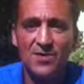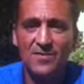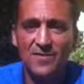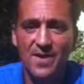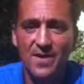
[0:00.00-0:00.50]

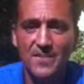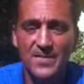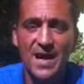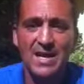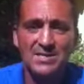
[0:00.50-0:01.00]
of
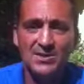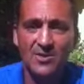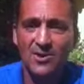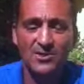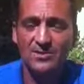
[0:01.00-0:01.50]

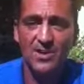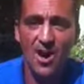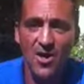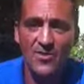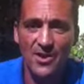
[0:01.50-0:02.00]
athanol and
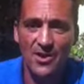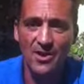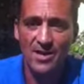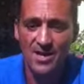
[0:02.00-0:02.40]
other